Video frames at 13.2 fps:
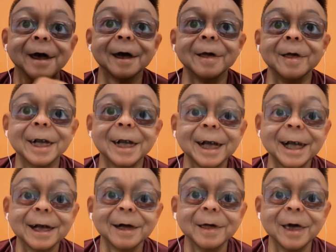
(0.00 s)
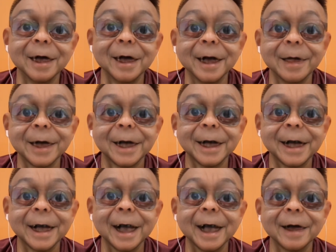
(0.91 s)
Miss Kissable Lips.
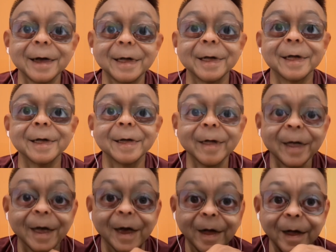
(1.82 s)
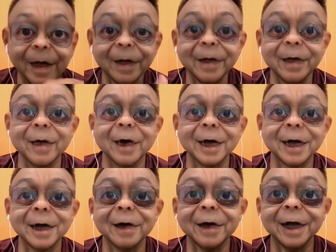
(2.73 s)

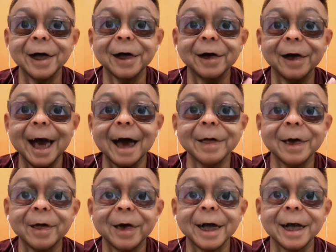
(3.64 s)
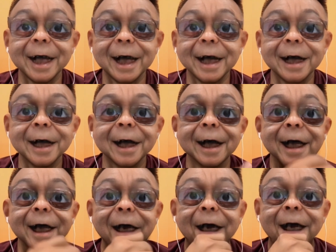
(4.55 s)
Wanted to give you a happy birthday,
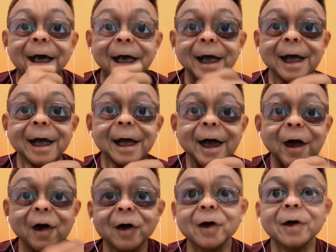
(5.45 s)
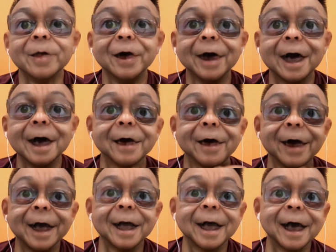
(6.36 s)
and I hope you have a
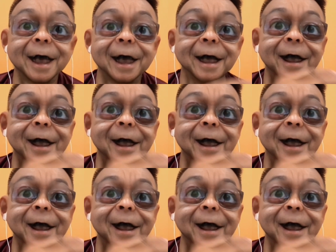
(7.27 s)
great day.